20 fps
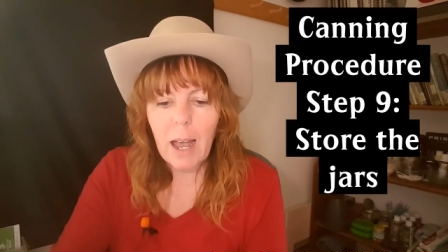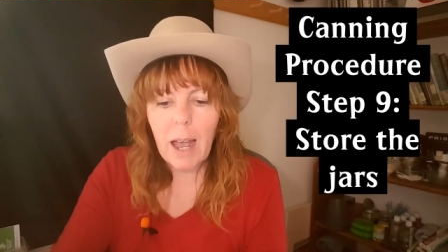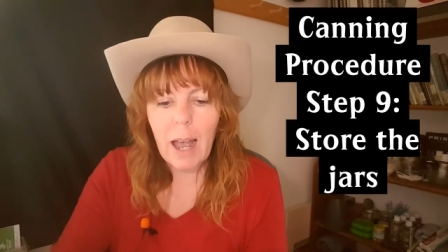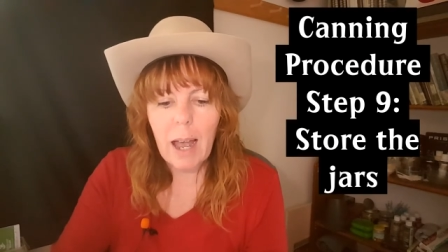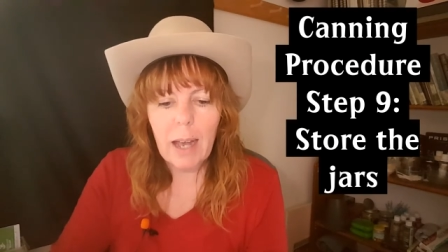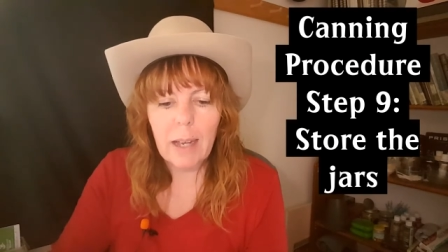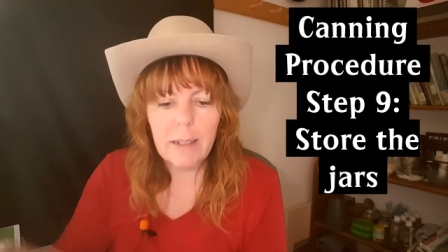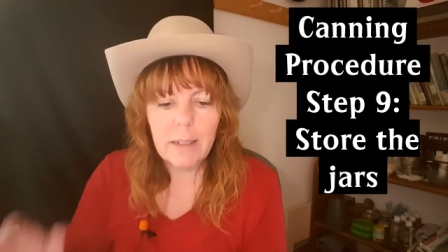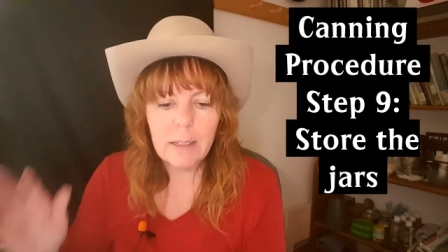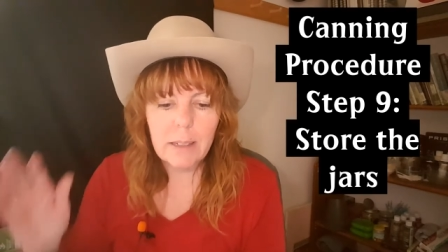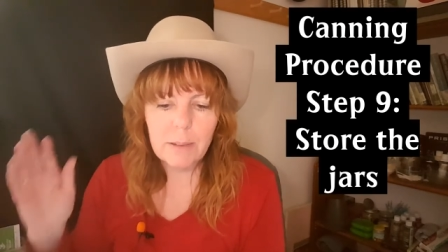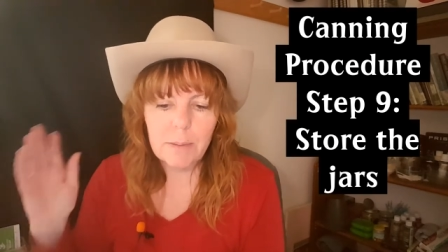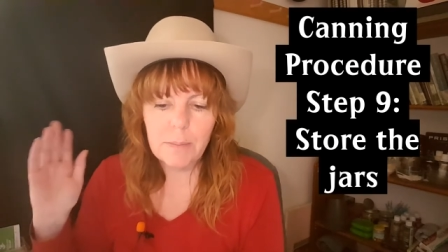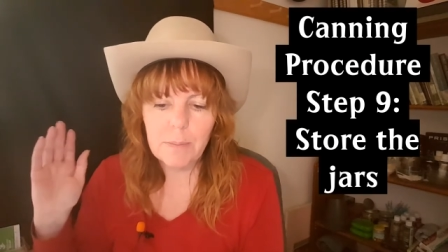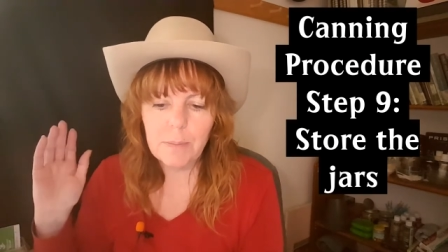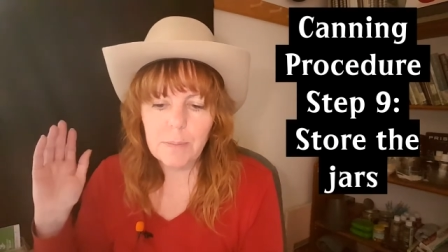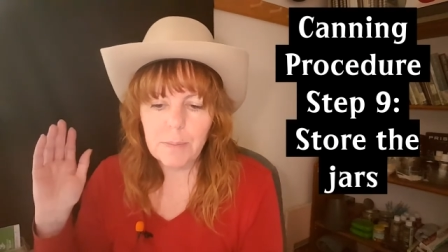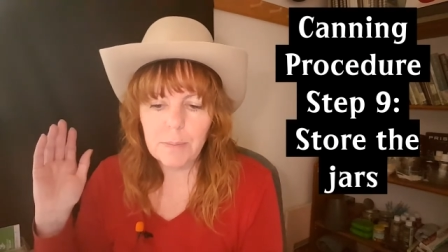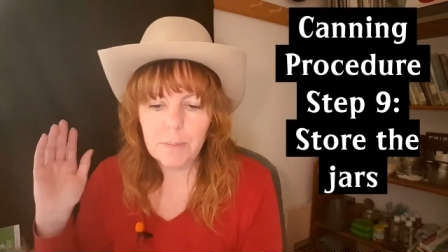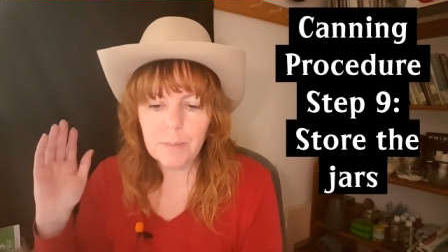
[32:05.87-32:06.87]
And
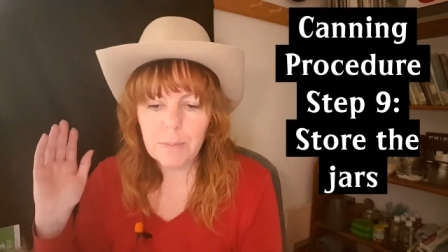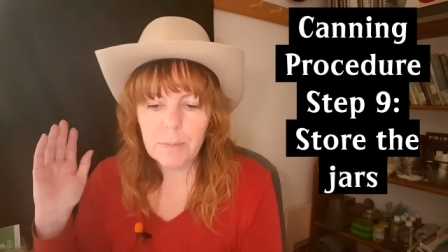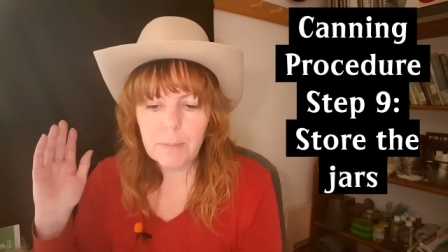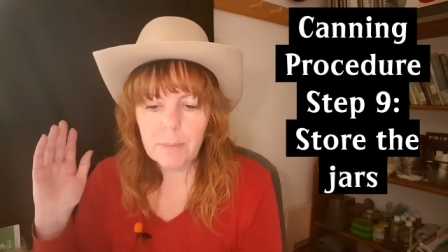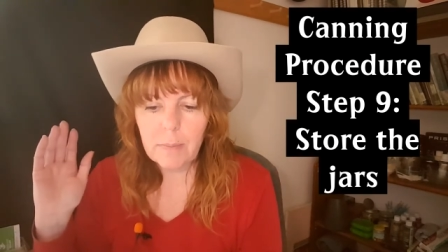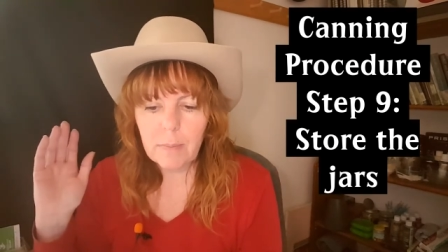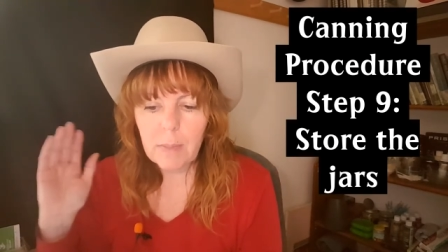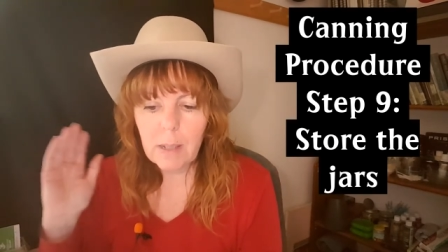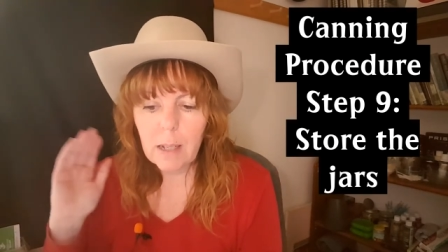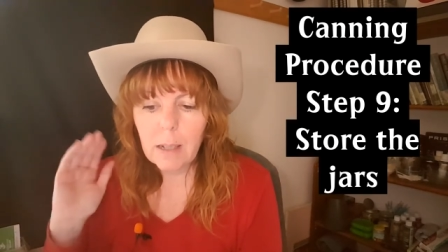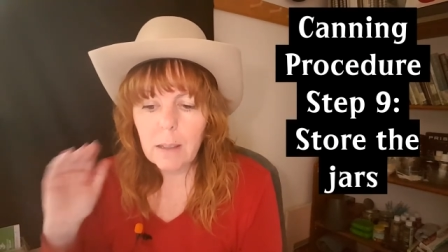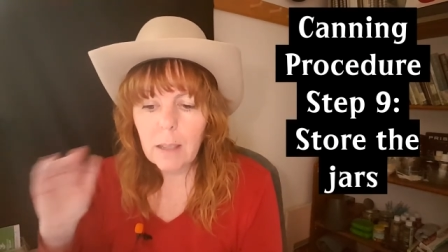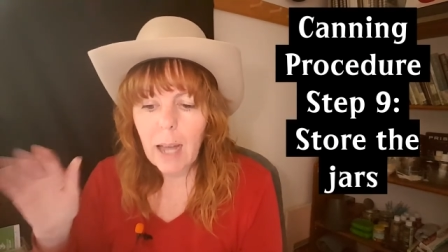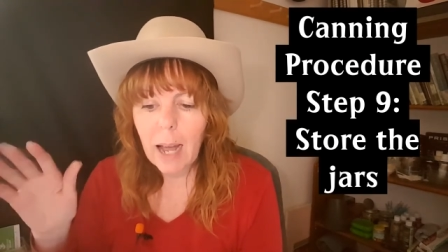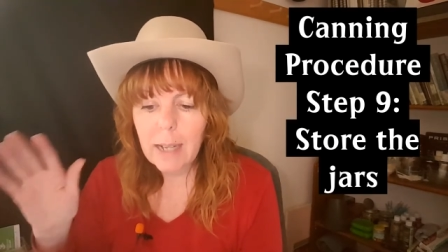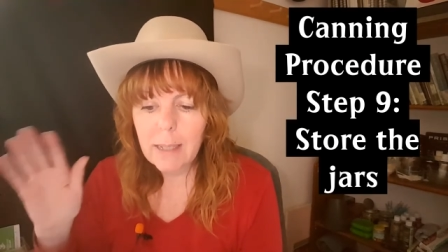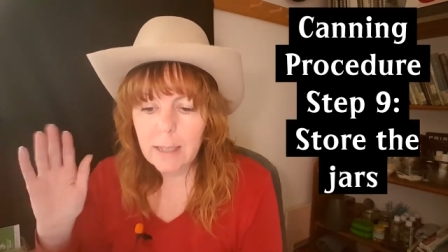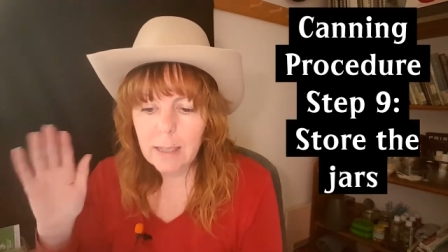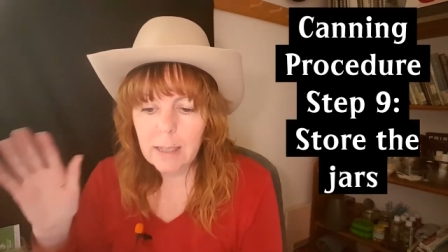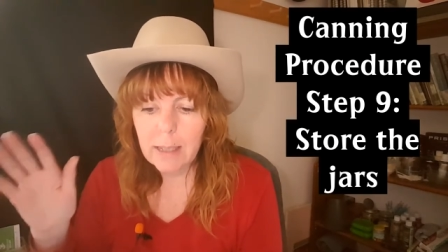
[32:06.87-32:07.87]

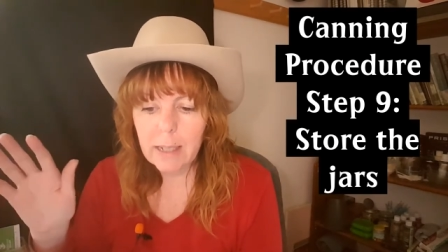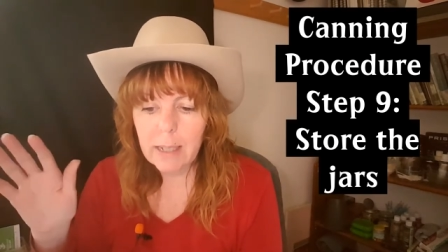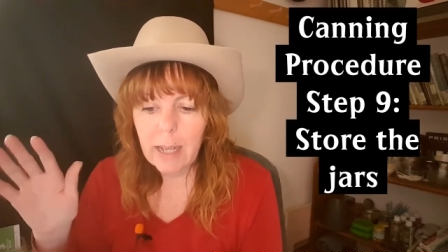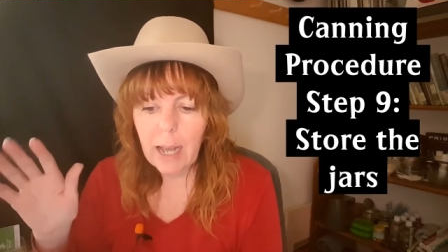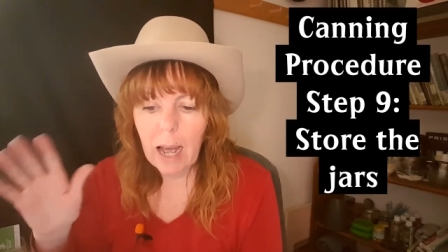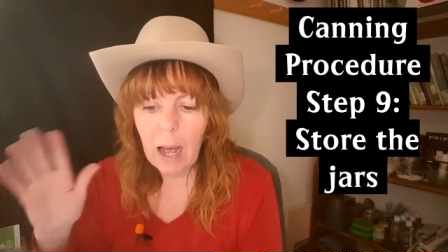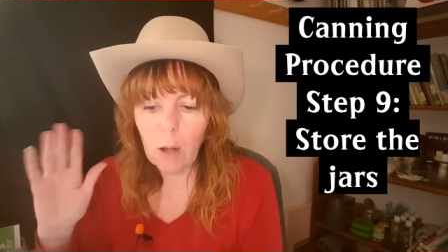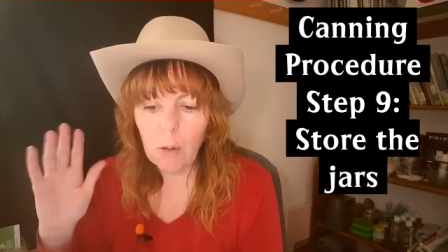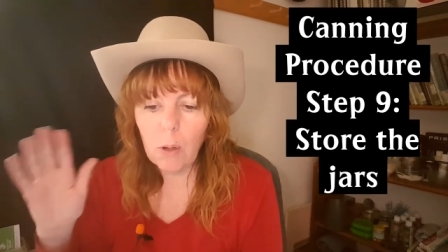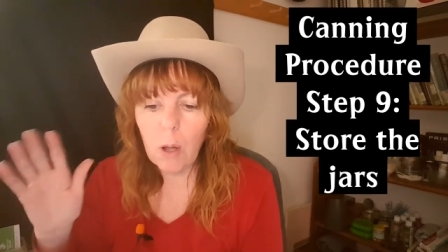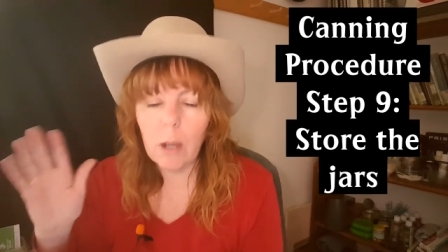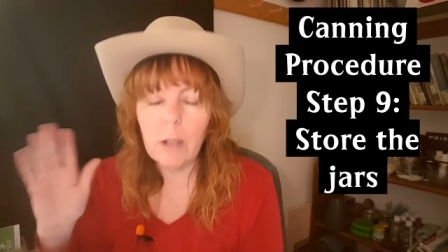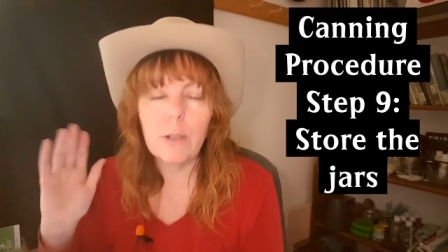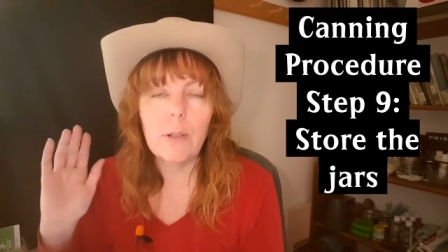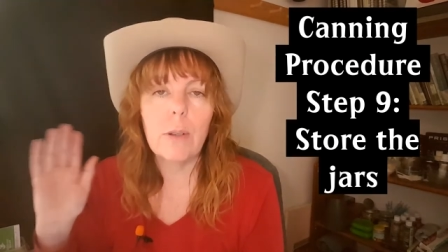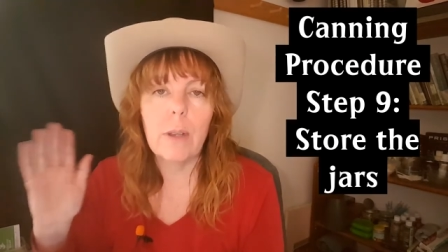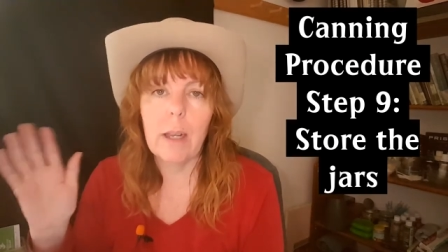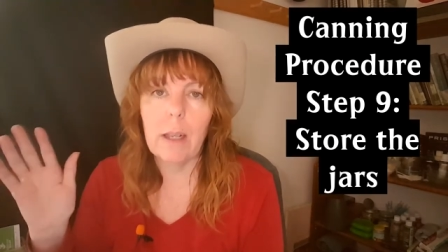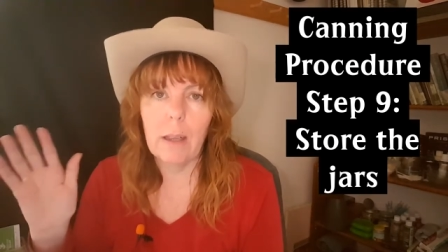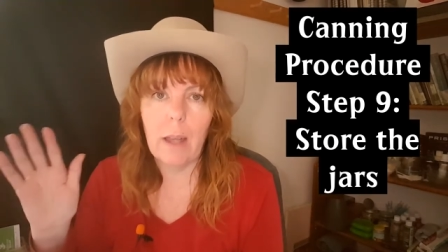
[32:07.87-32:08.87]
lastly, how long
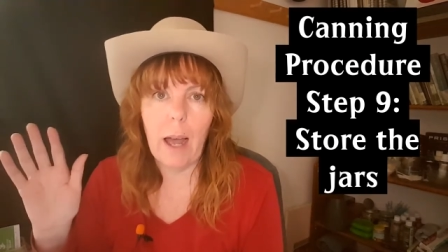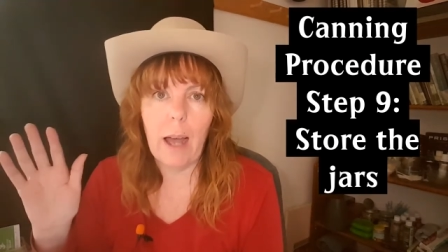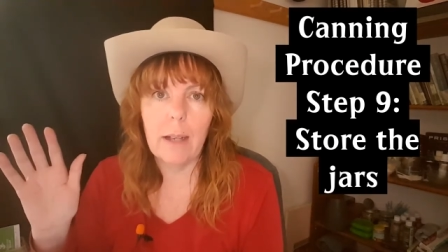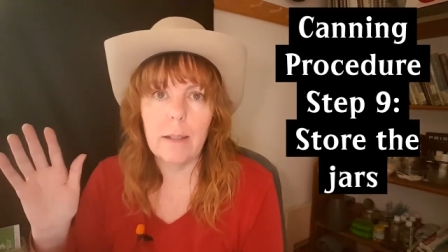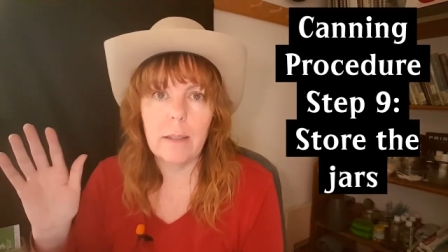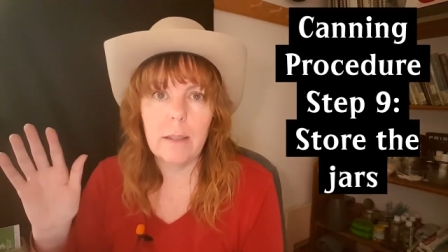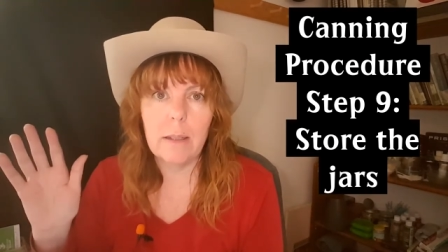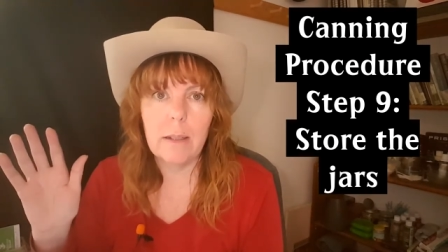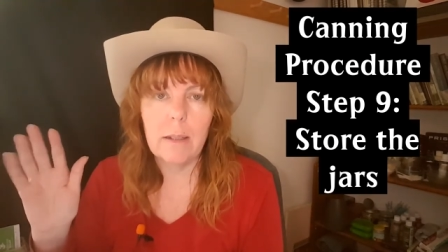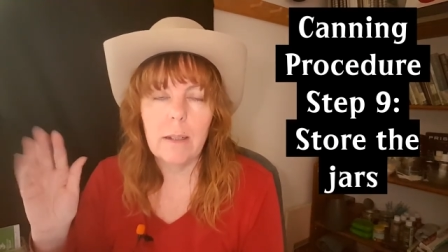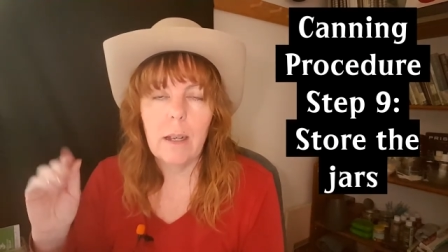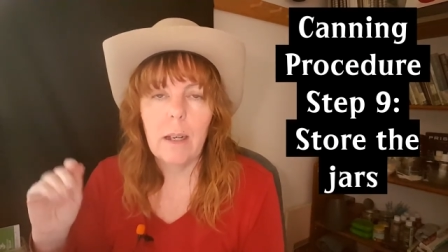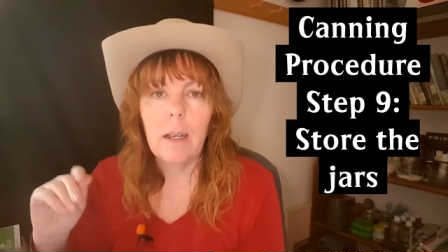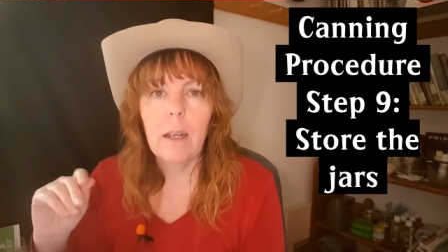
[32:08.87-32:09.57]
do they last?